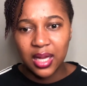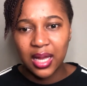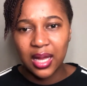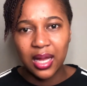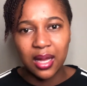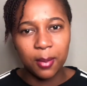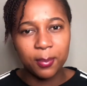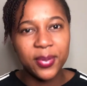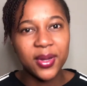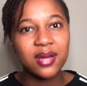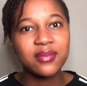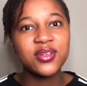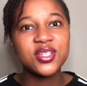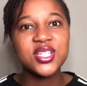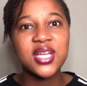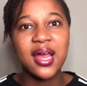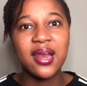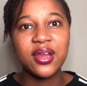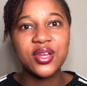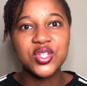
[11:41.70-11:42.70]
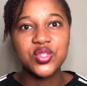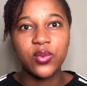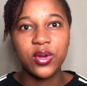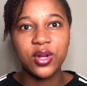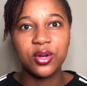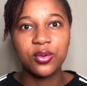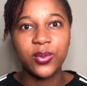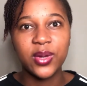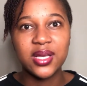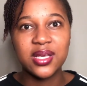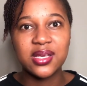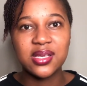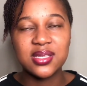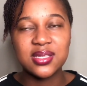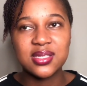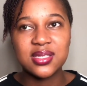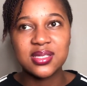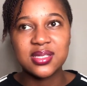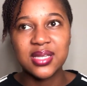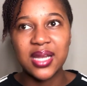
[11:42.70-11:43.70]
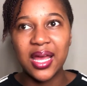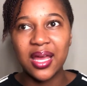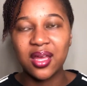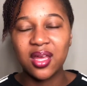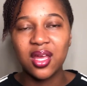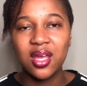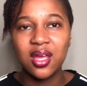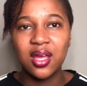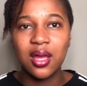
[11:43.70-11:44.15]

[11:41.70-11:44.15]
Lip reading: a challenge when it was like